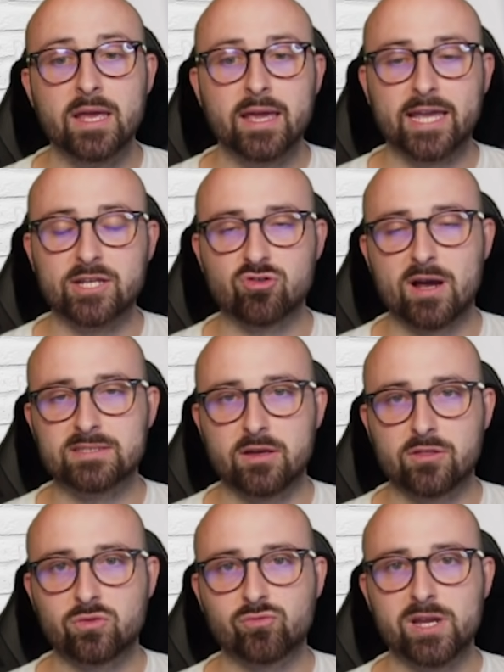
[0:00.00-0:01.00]
He's rising
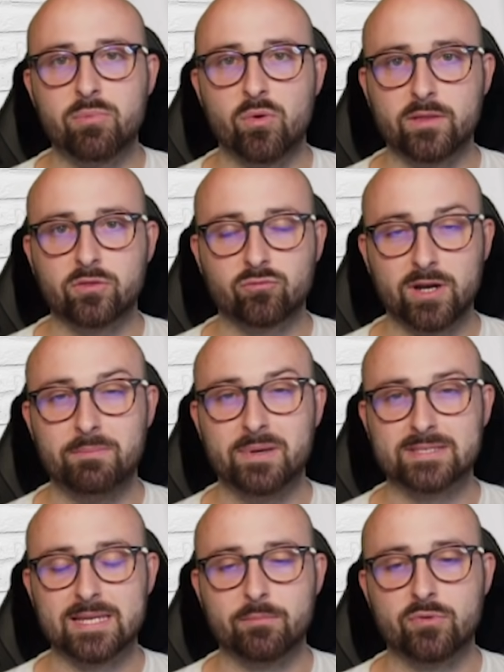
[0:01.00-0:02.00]
at
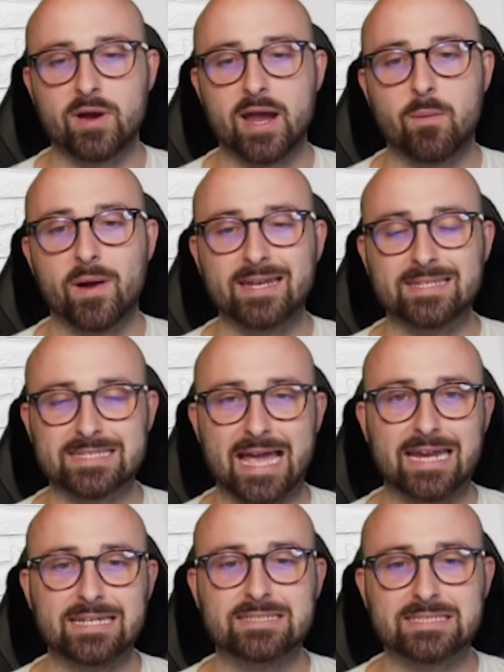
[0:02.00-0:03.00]
3.3% per hour, and he's at
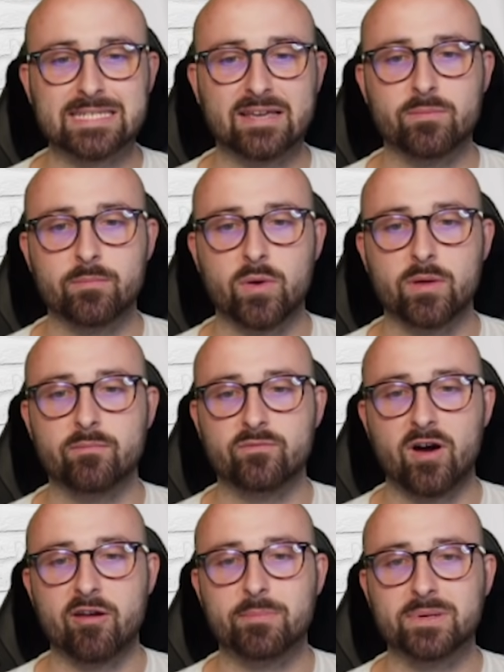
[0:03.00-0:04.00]

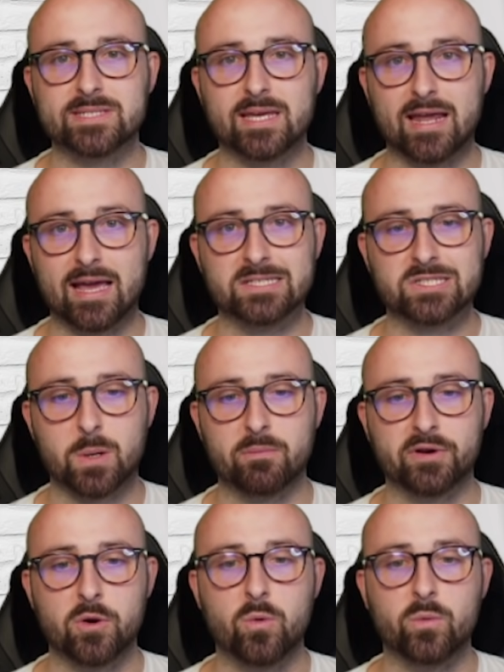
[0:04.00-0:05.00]
87.5% at the time of
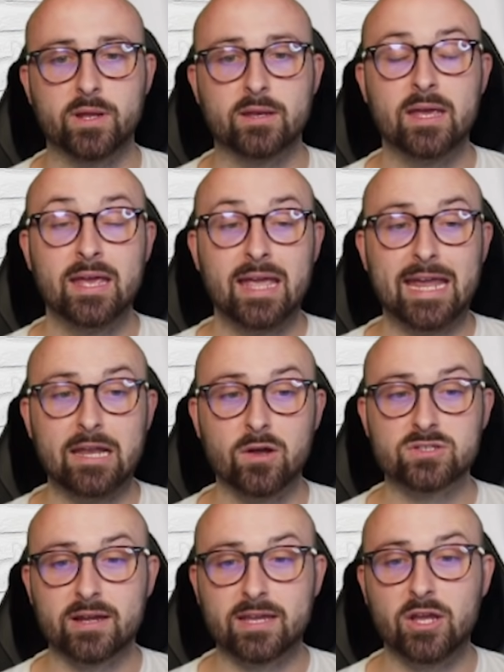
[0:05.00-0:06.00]
recording. He
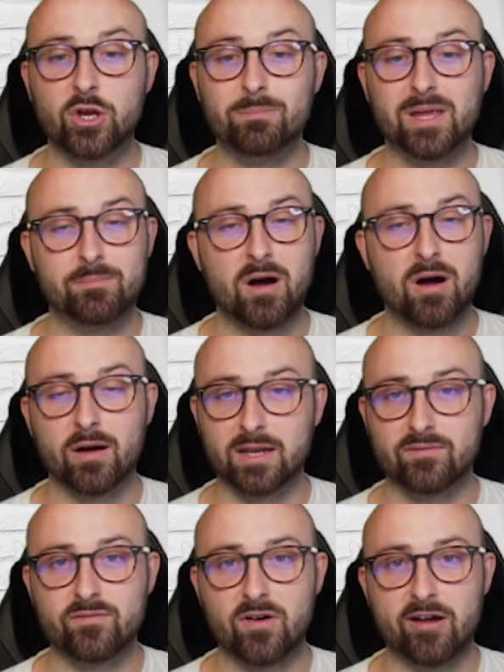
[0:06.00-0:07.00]
looks like he could be a
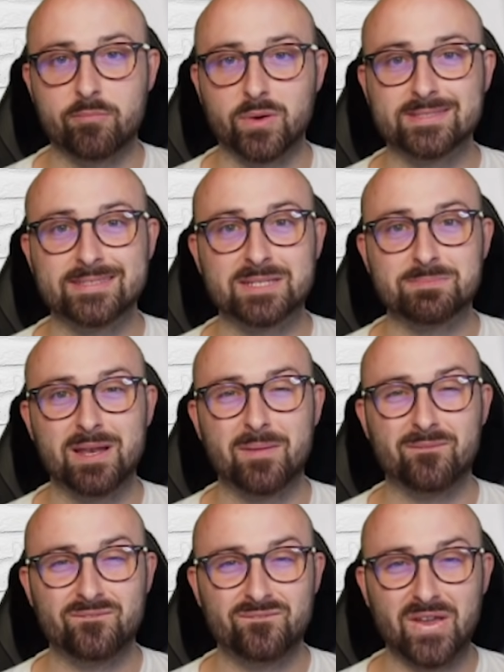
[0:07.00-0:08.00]
bargain at 5.6 million,
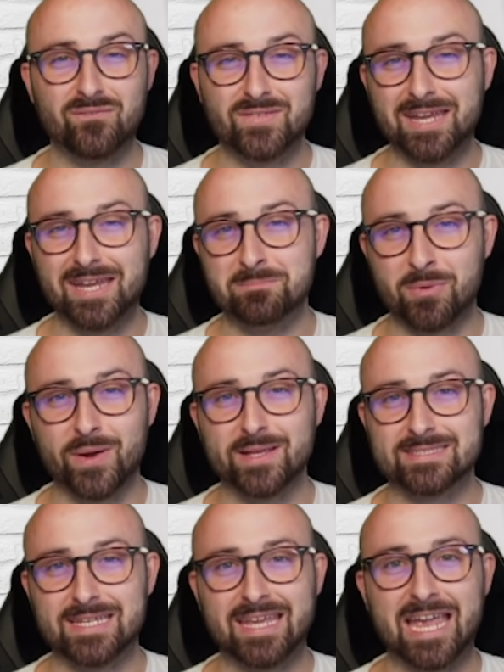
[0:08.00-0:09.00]
15
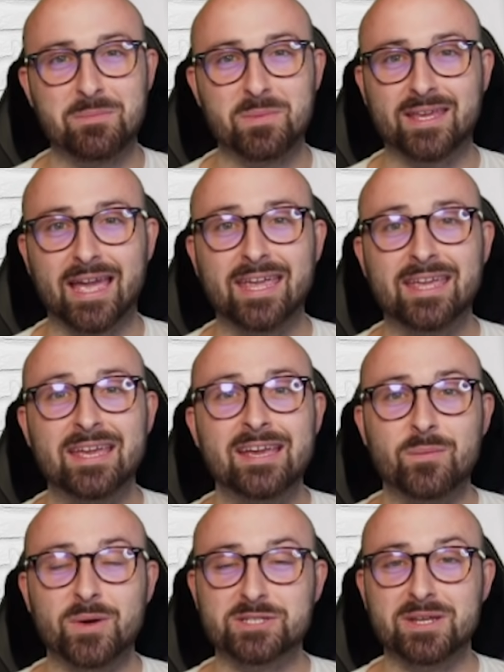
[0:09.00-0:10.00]
points in Game Week 8,
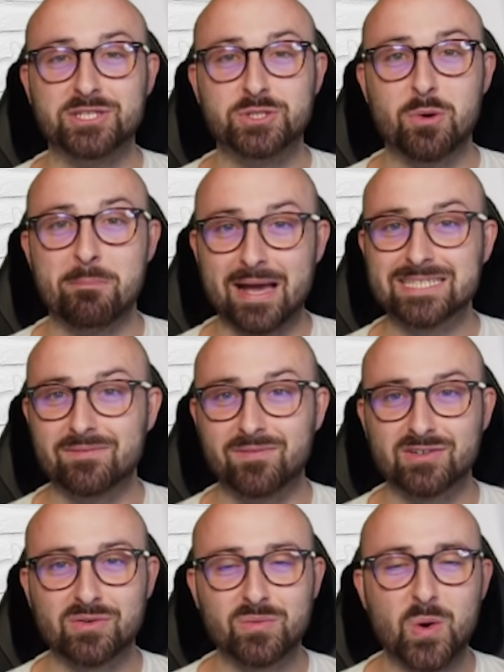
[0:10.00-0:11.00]
which means you were
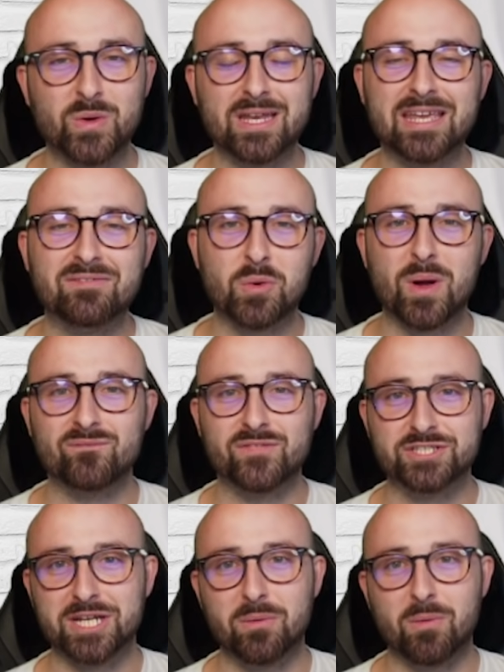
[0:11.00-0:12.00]
massively rewarded if you went for
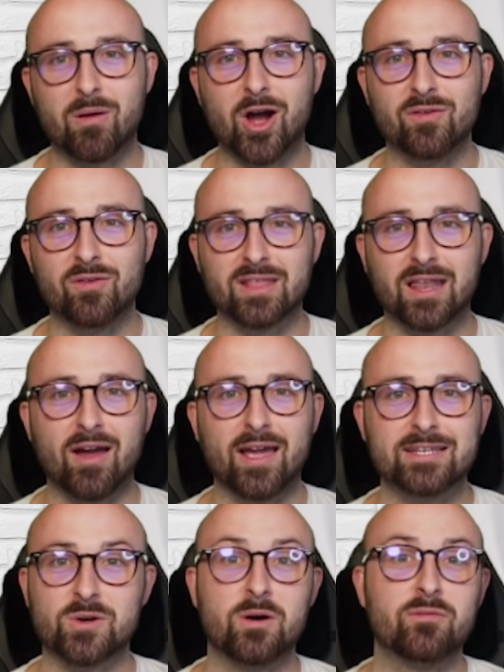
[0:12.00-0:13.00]
Chilwell over the
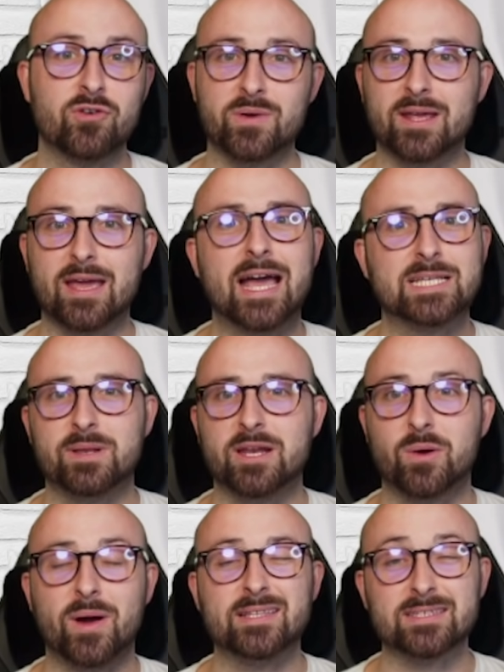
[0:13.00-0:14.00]
likes of Rudiger,
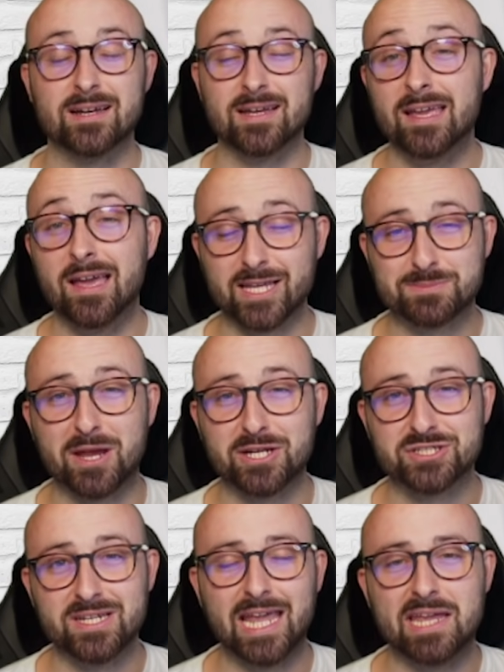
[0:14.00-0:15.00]
Azpilicueta,
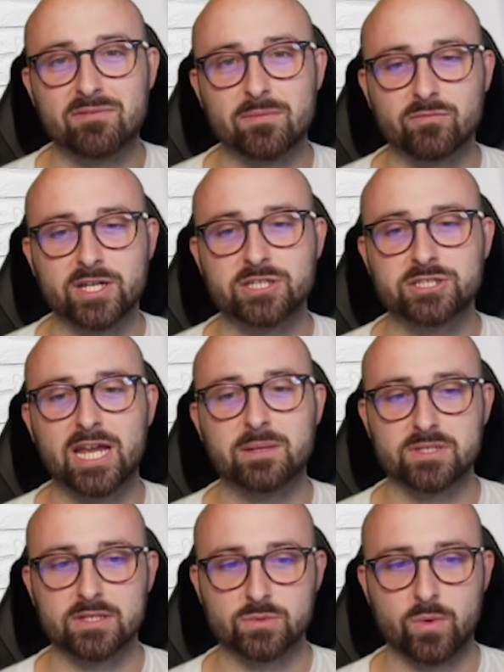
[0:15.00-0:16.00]
especially even Reece
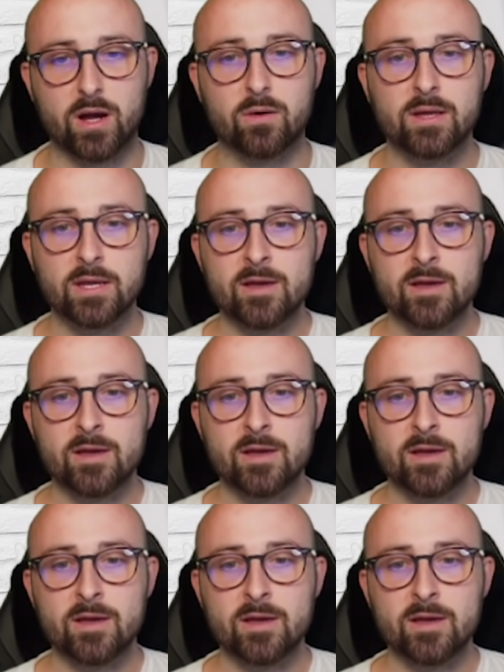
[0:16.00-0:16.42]
James as well.